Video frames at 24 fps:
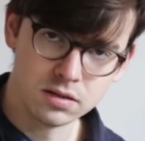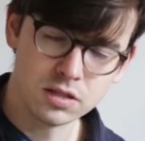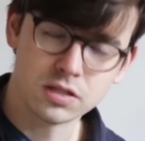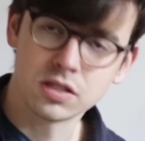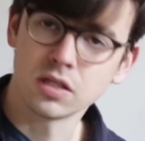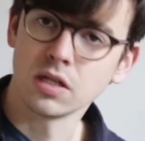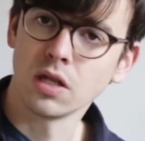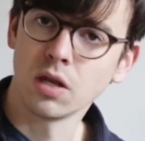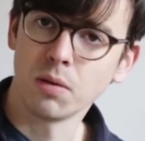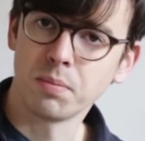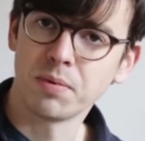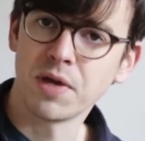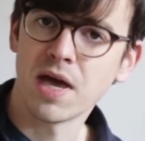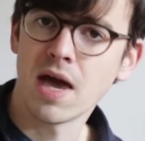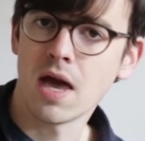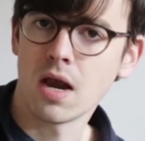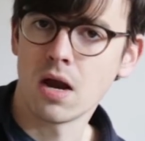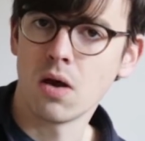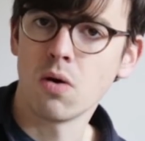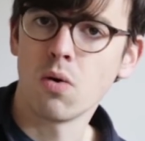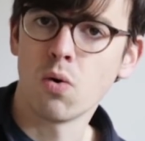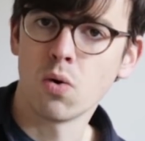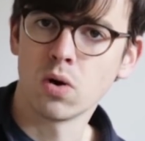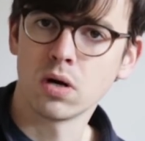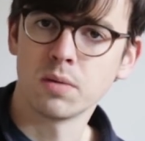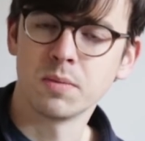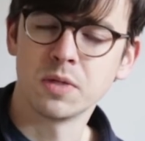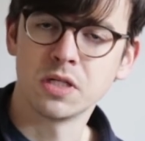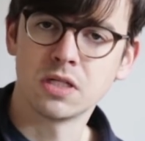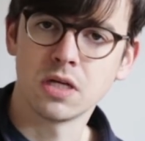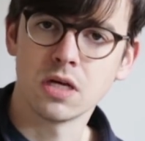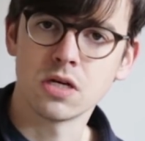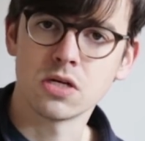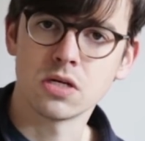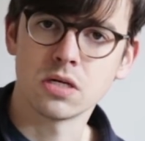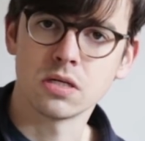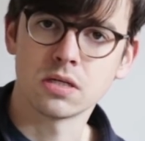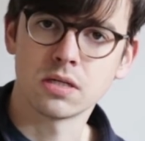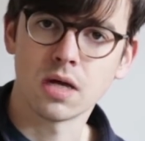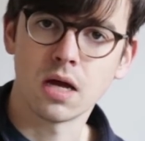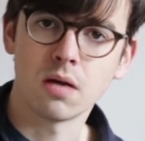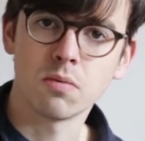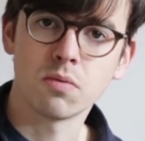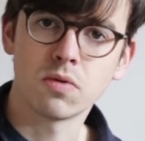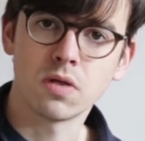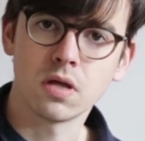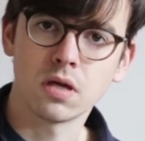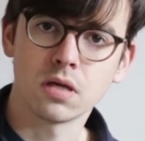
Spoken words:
Just a little piano ornamentation type